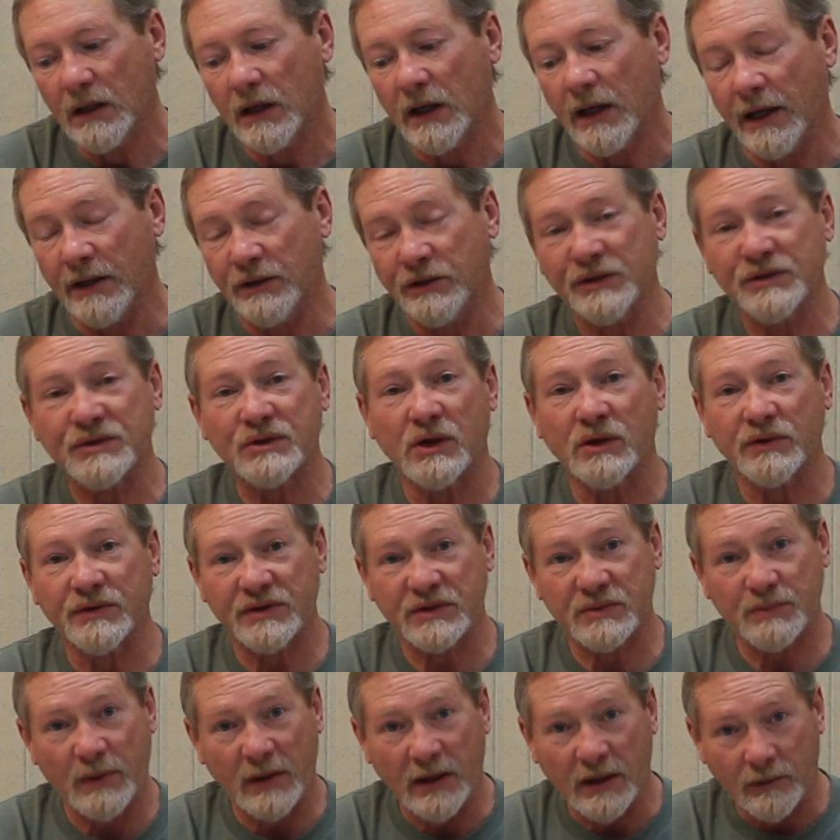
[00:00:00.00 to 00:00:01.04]
And you saw the
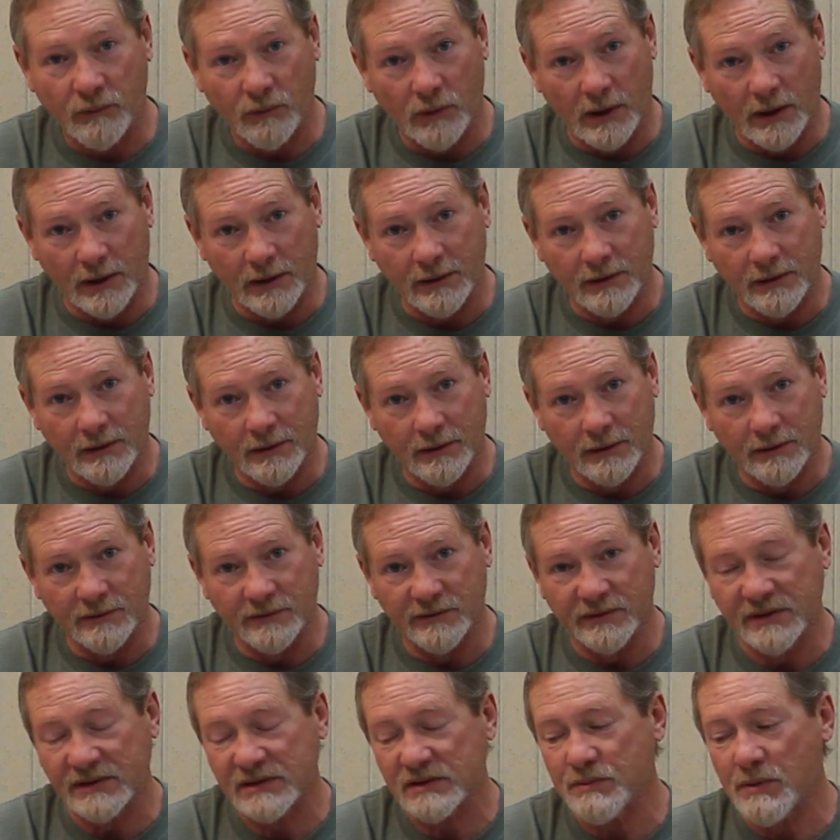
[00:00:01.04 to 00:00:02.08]
speed run.
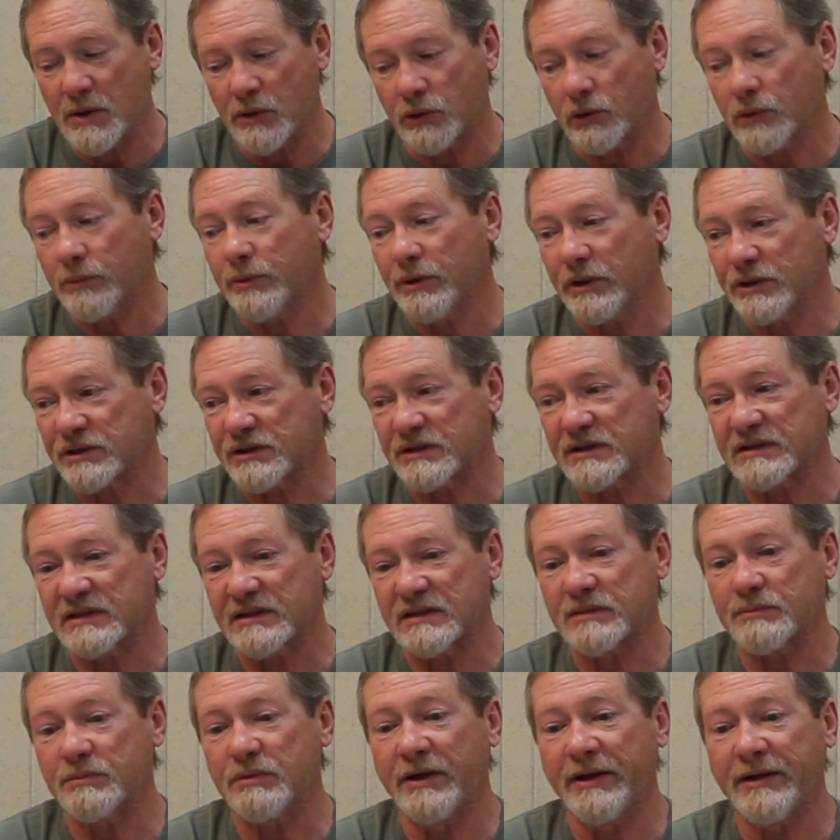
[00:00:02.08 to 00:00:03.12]
This motor pushes
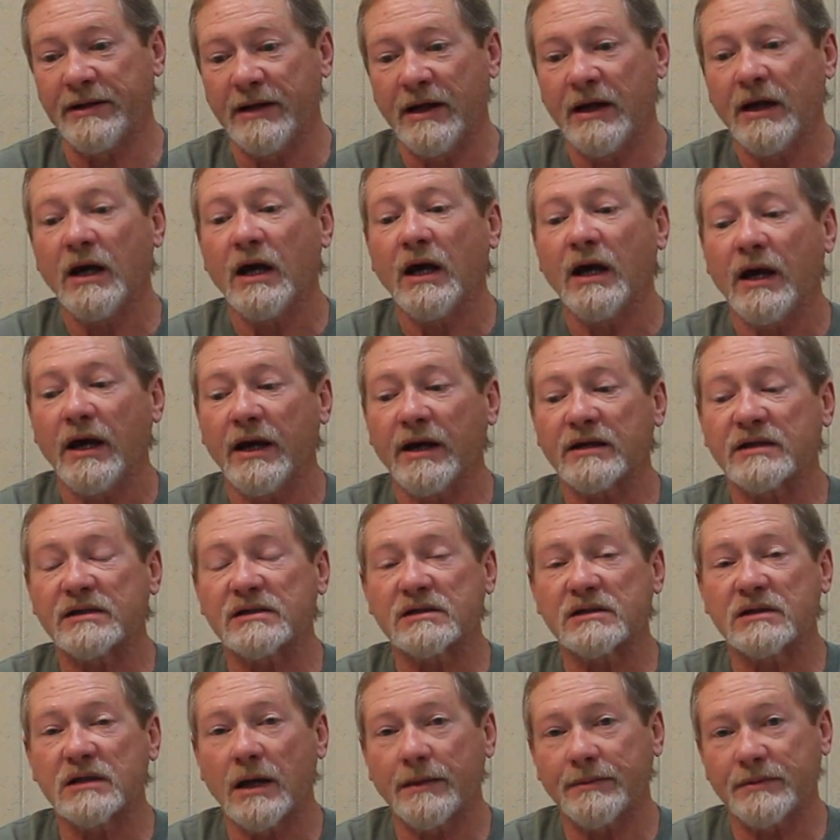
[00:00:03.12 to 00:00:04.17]
this plane
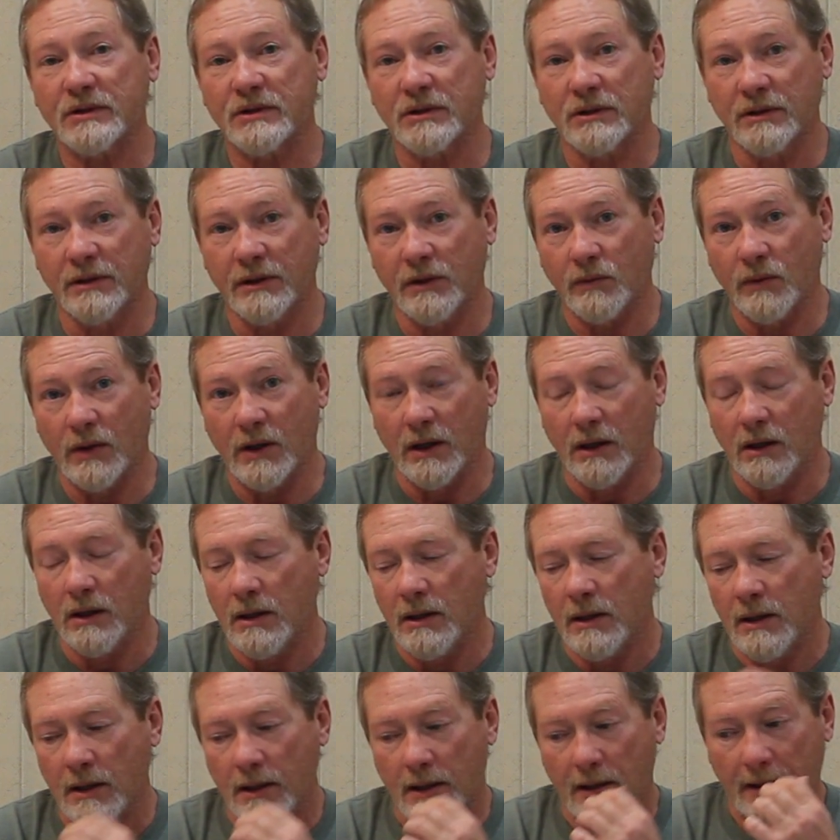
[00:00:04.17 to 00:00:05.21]
exceptionally well.
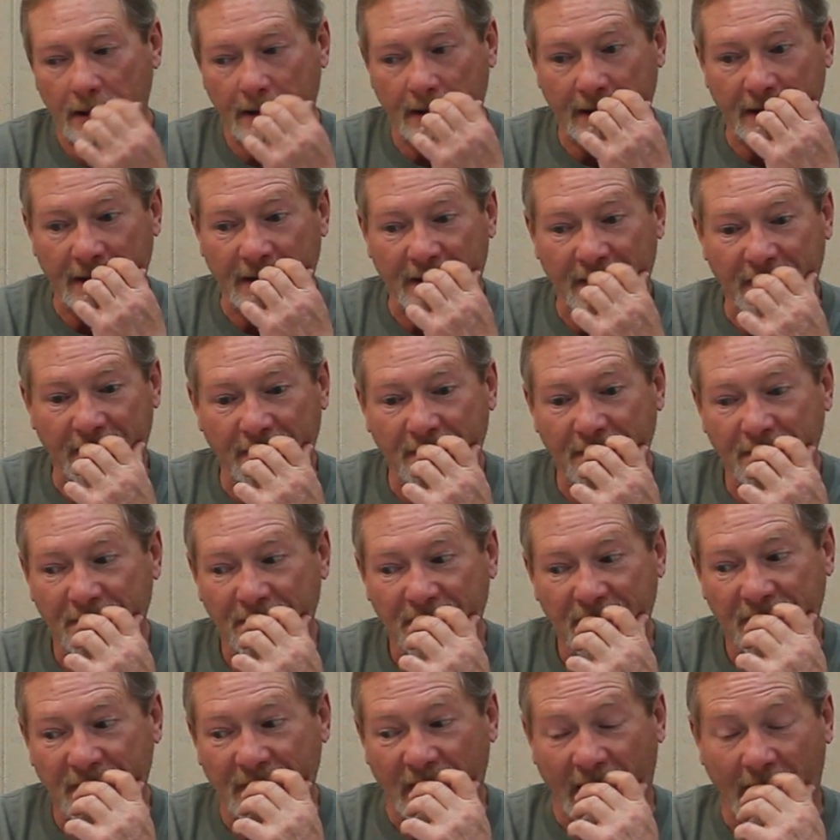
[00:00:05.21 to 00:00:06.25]
Um,
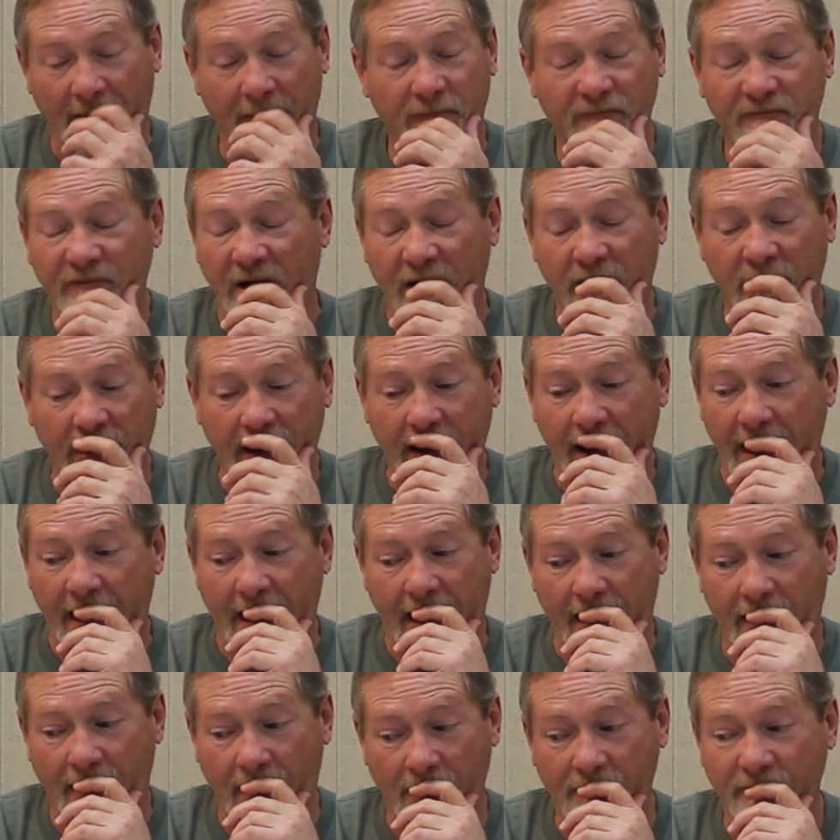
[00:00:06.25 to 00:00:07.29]
I'm very
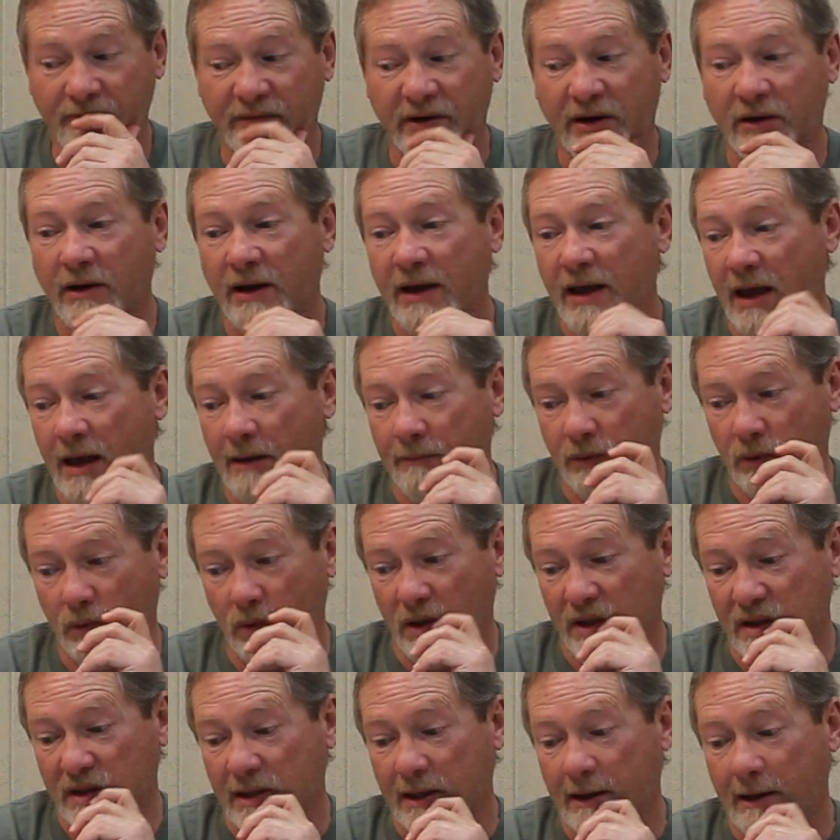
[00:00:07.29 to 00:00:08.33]
happy. I'm very happy
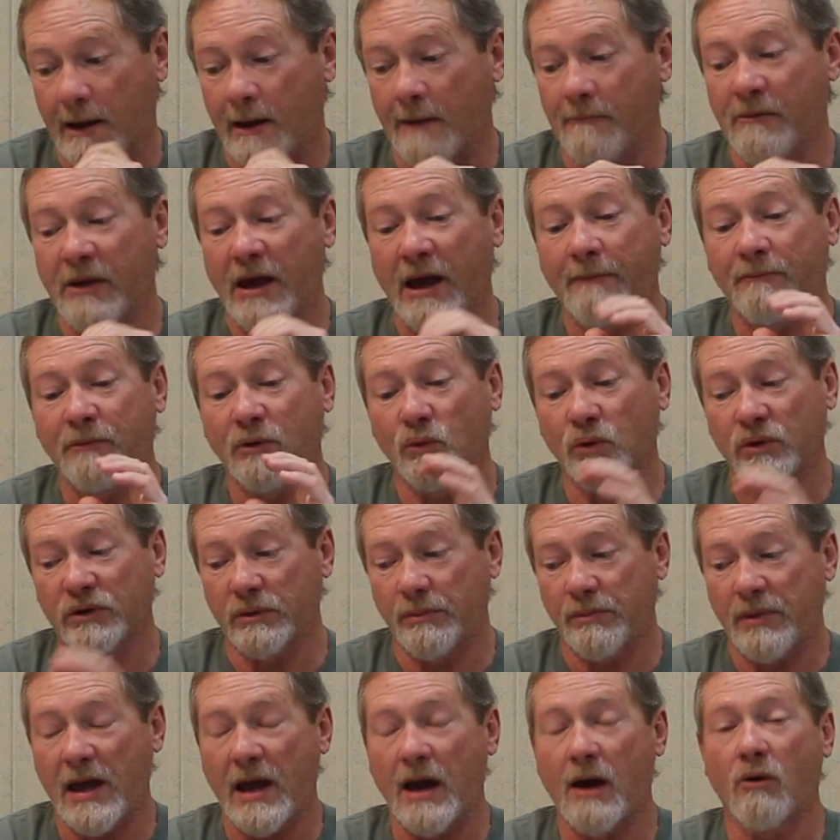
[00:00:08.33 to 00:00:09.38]
with it. I'm happy with
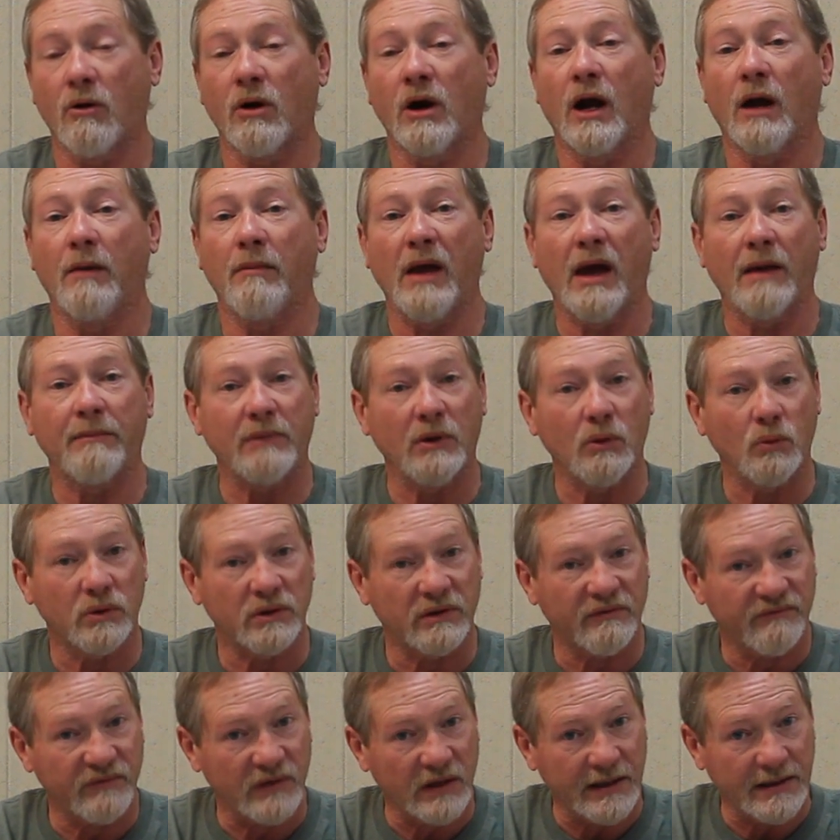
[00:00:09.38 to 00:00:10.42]
the power. I'm happy with
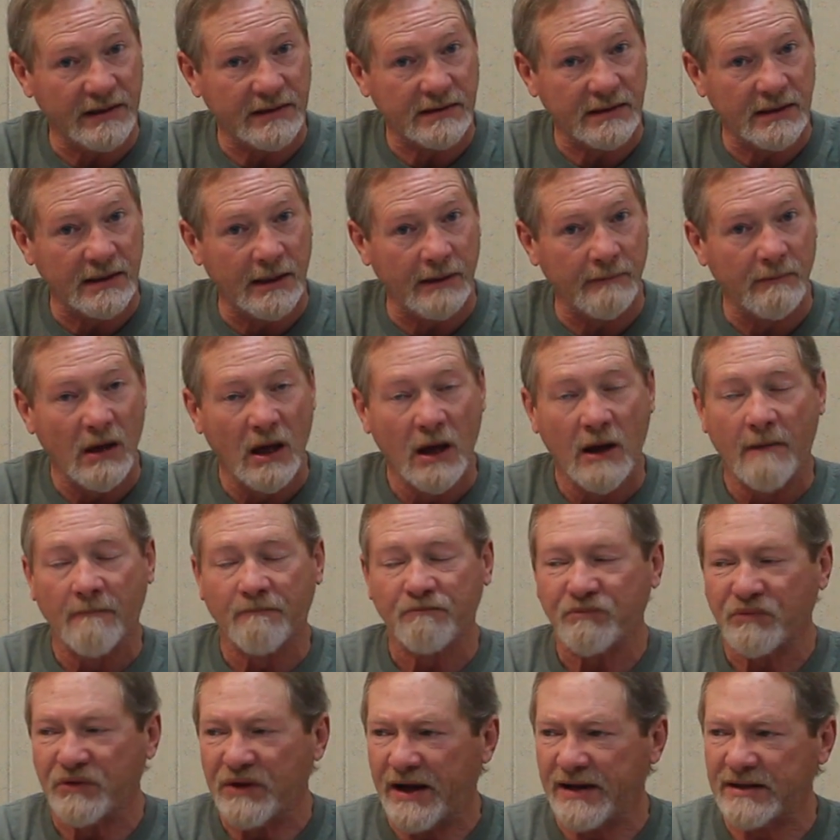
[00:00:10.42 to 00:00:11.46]
the flight time.
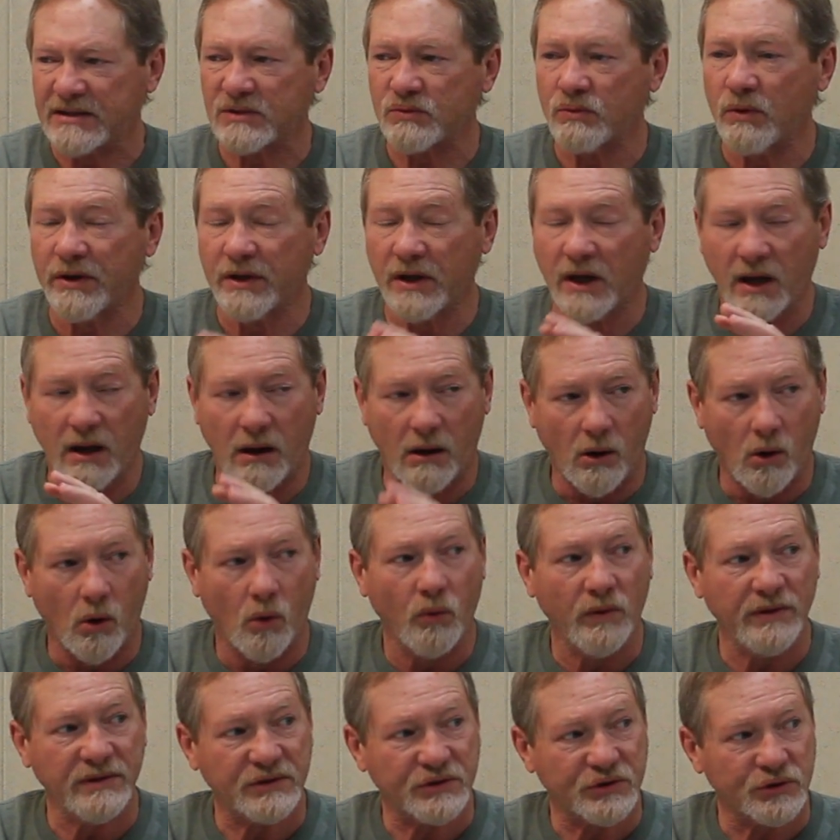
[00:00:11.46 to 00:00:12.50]
That's what I
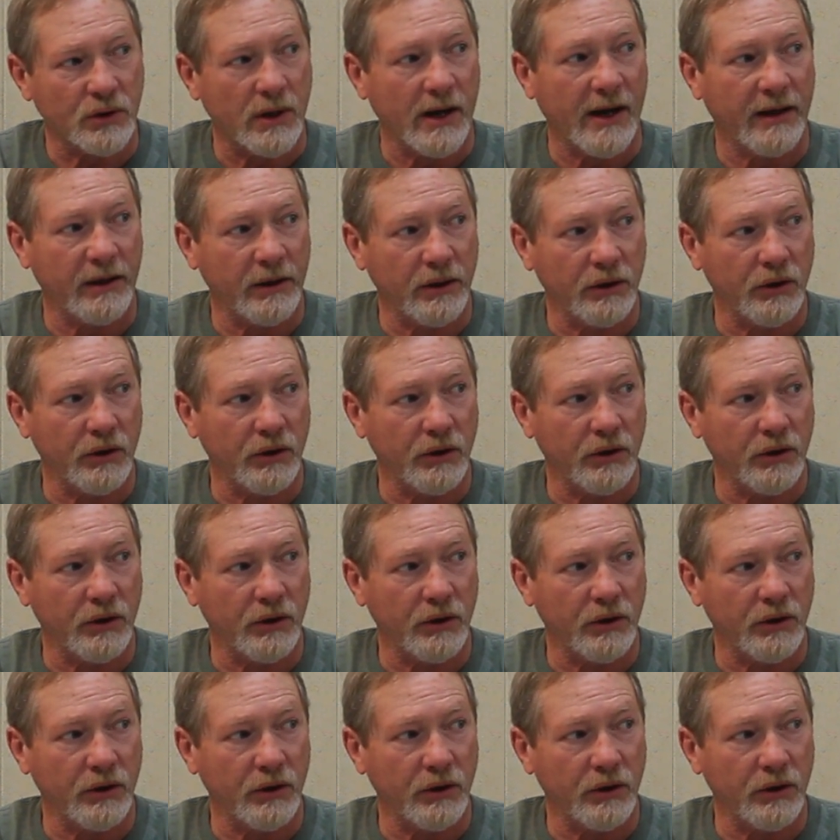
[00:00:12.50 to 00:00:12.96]
always try to